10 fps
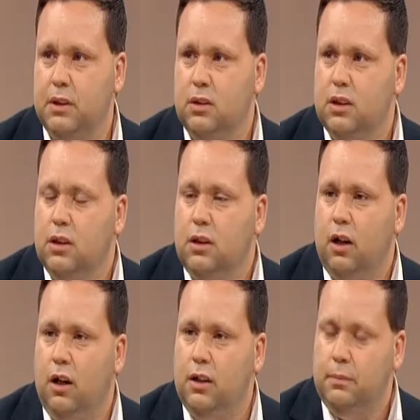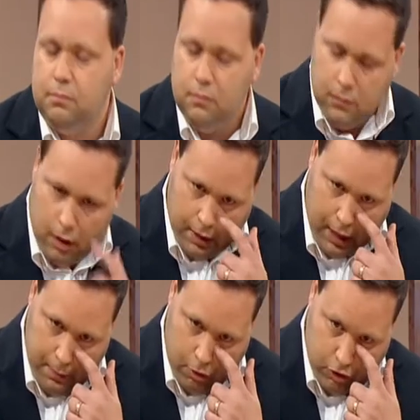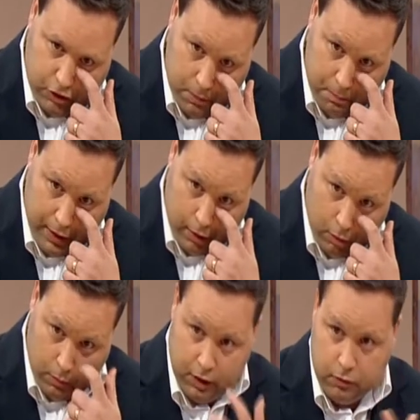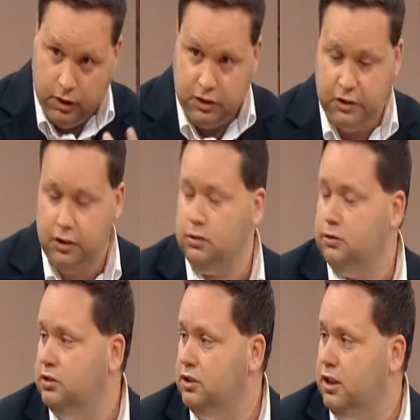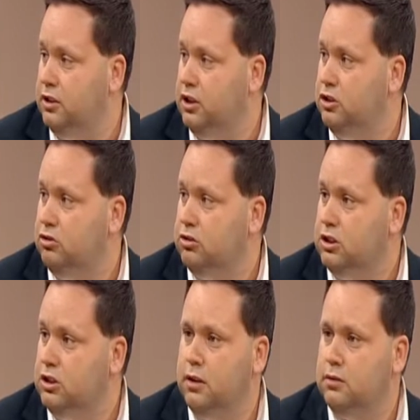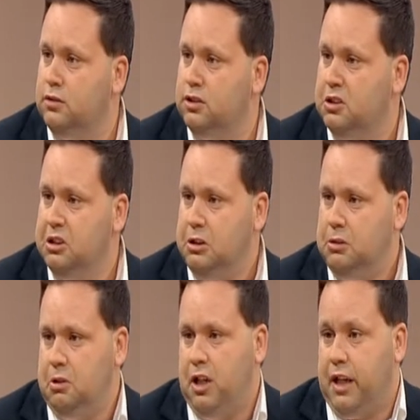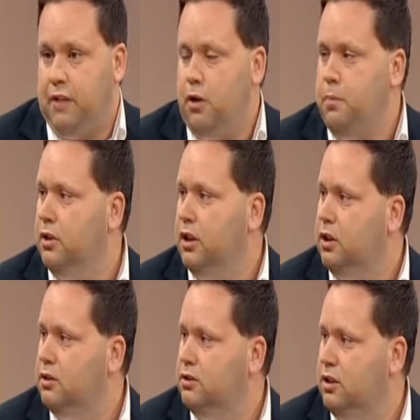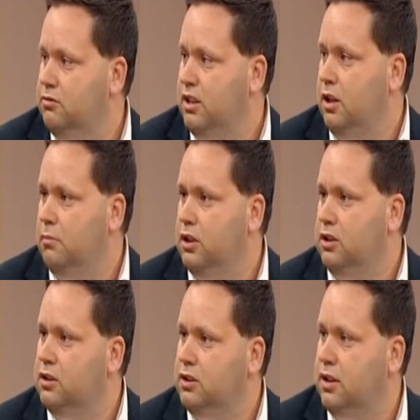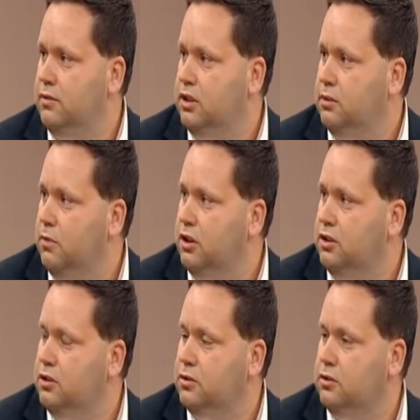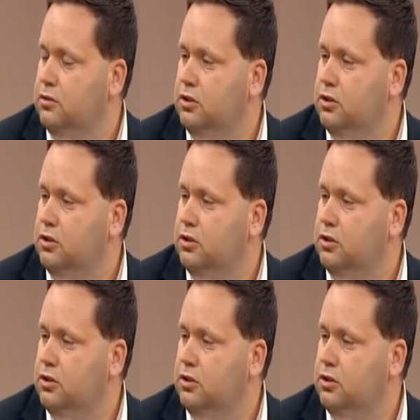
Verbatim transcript: done that, but I mean, I I came across some bad luck with illness and and injury, um, and I gave up on it. I'd, I'd, run out of money,